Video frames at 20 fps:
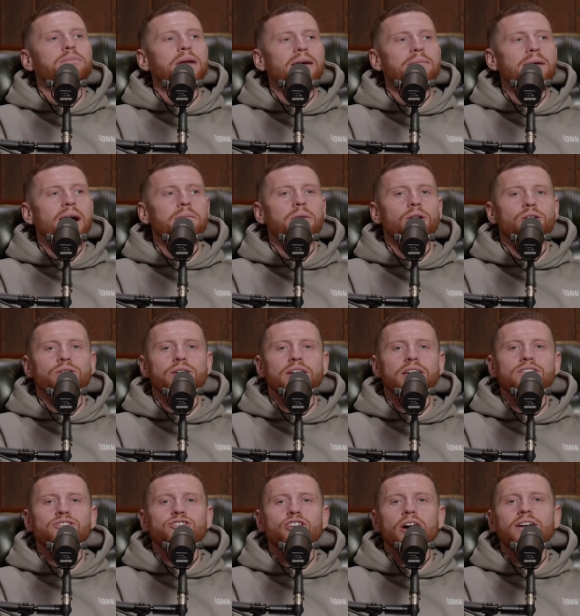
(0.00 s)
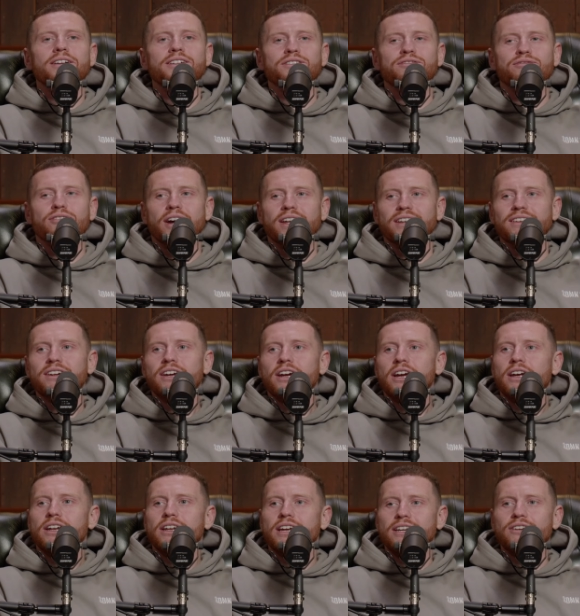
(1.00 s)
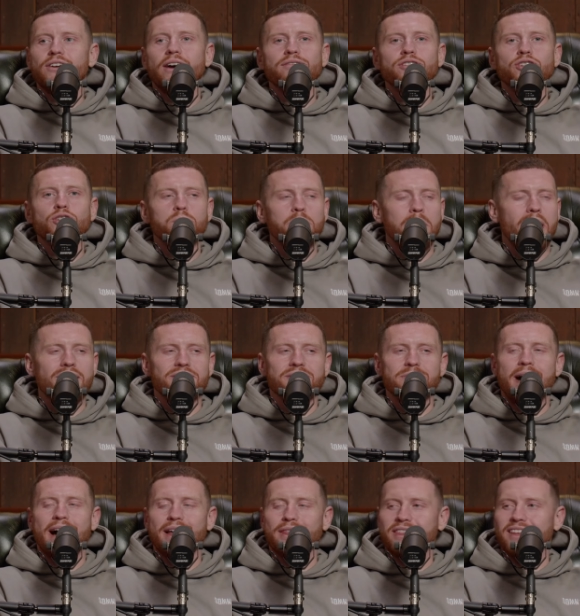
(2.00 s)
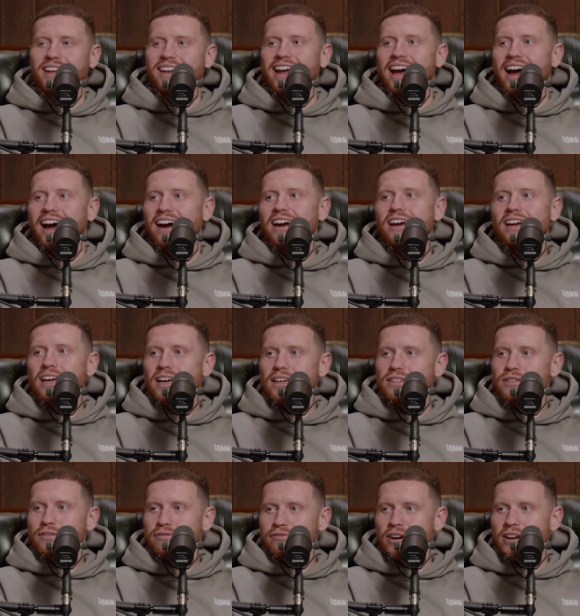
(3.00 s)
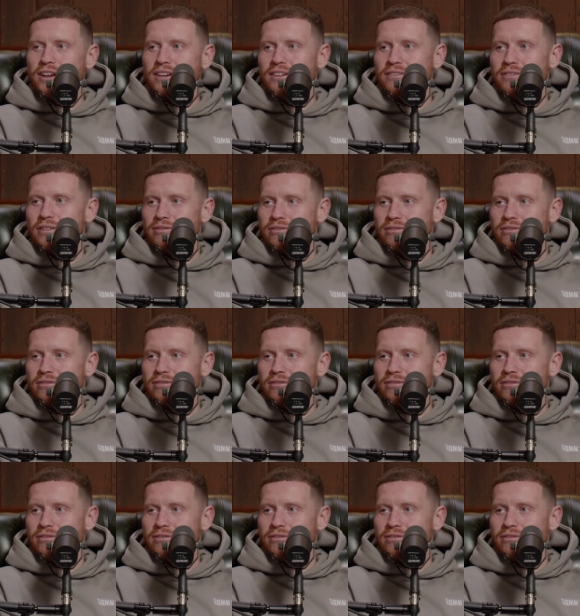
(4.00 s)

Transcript: black male model. He Charlie's friend. You haven't just plucked him out of thin air. It's a friend of a